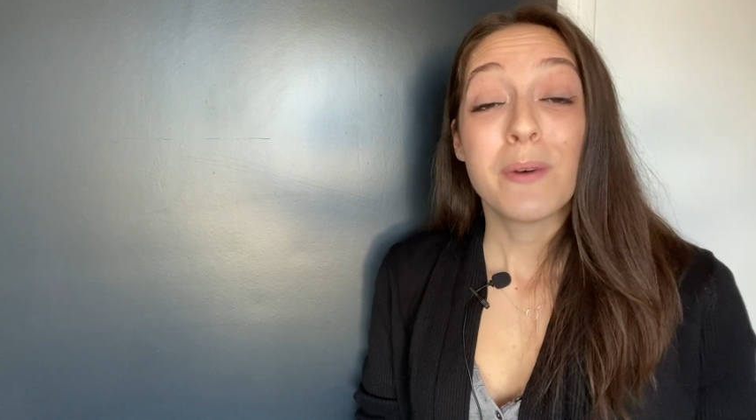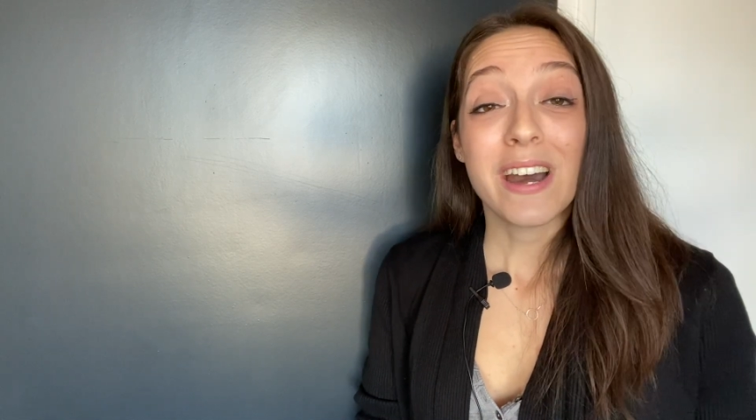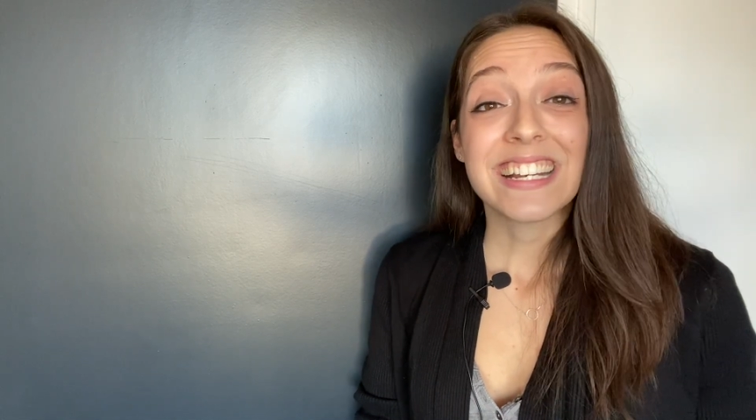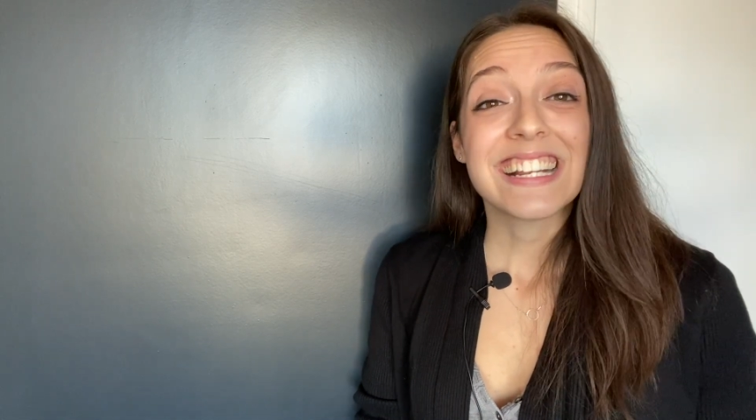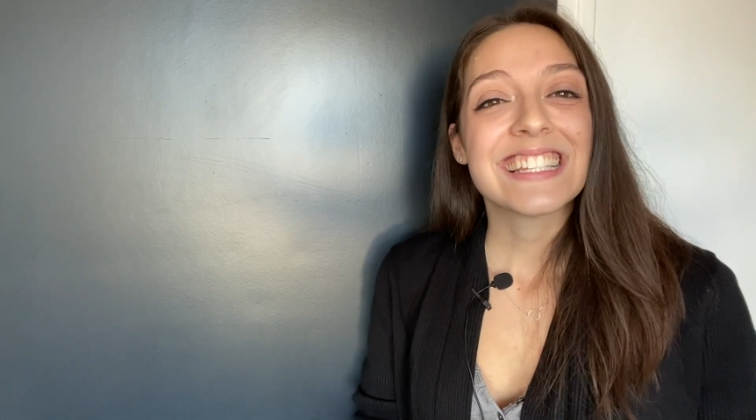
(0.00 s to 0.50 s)

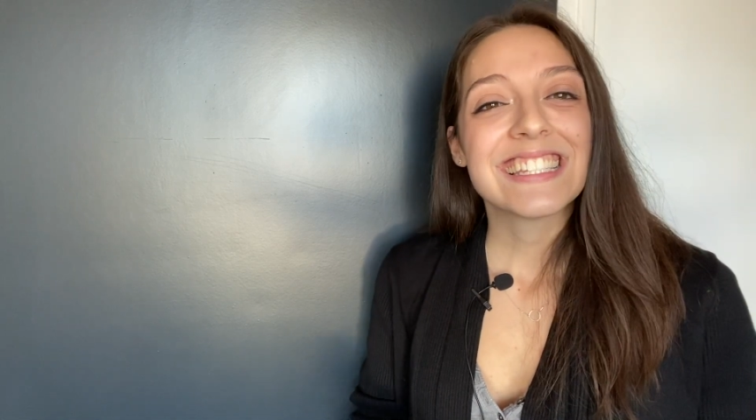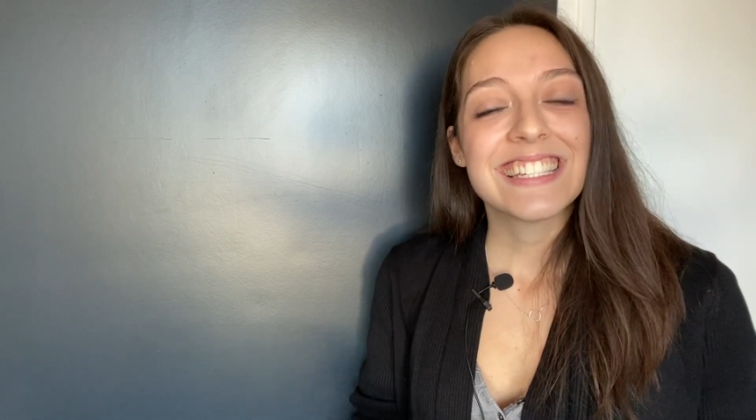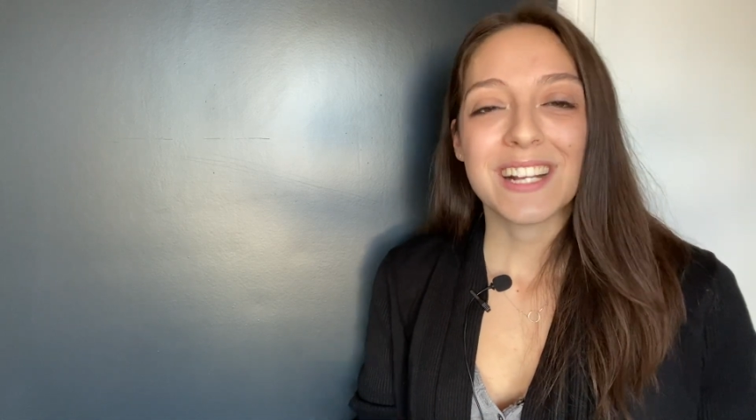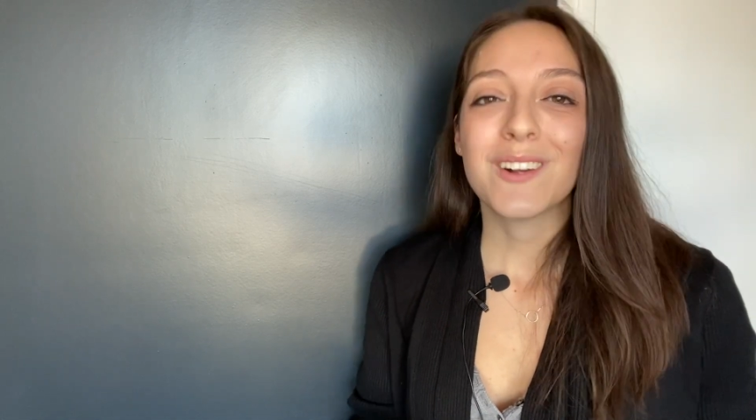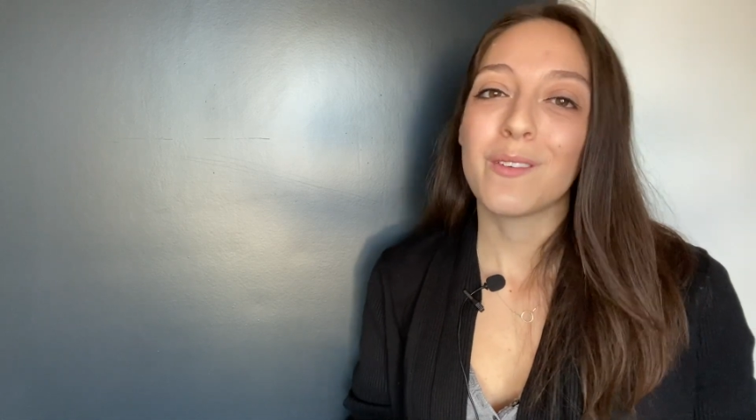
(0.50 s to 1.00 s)
But
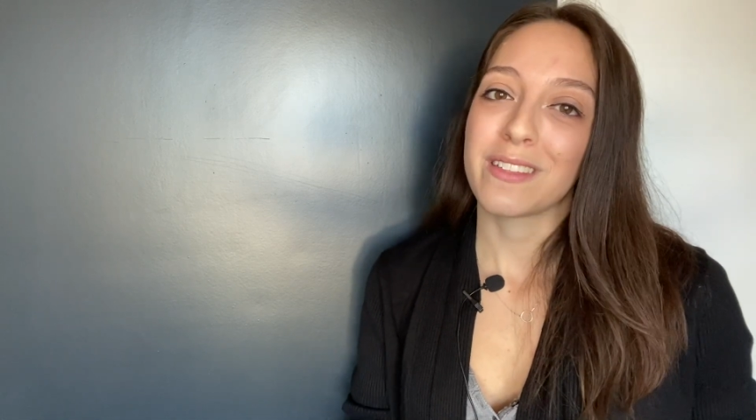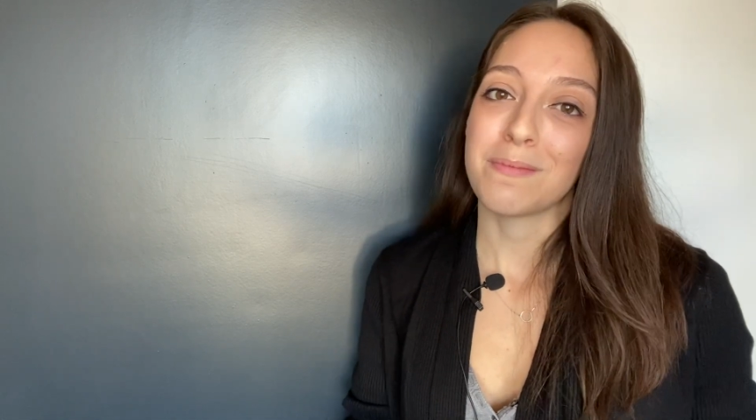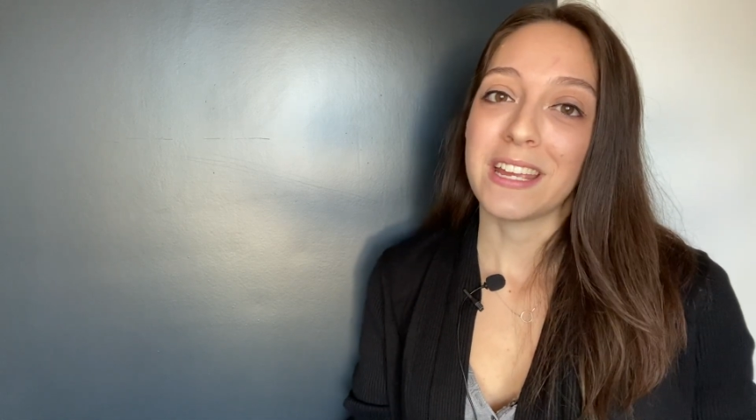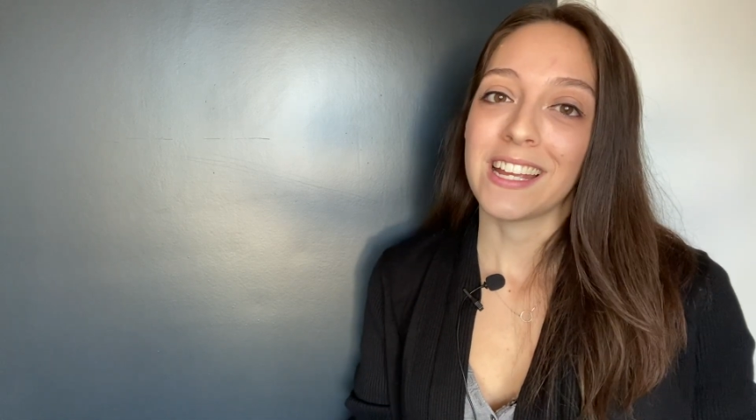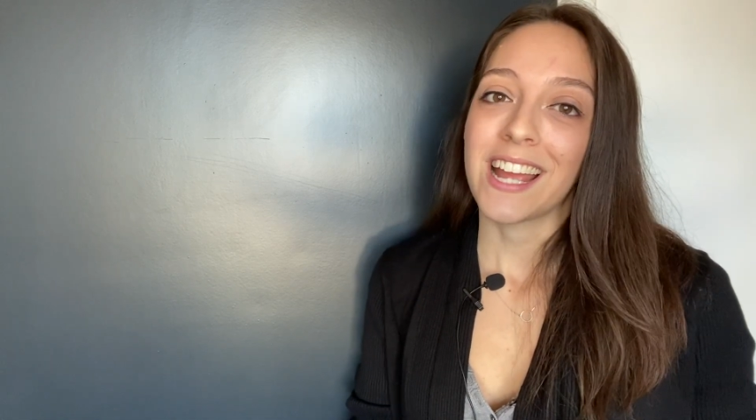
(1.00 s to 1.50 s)
stick with
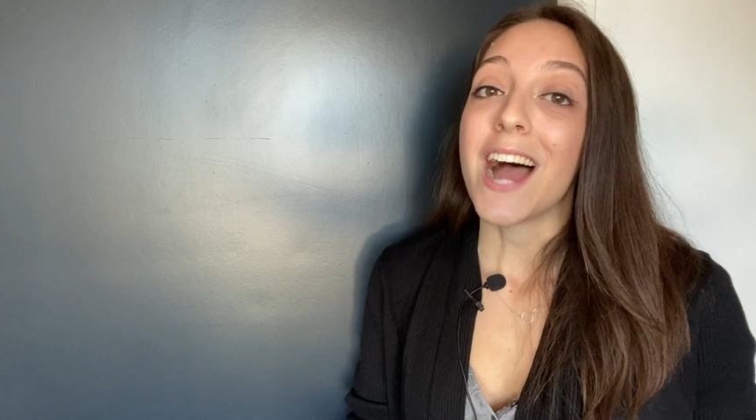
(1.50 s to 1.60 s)
me.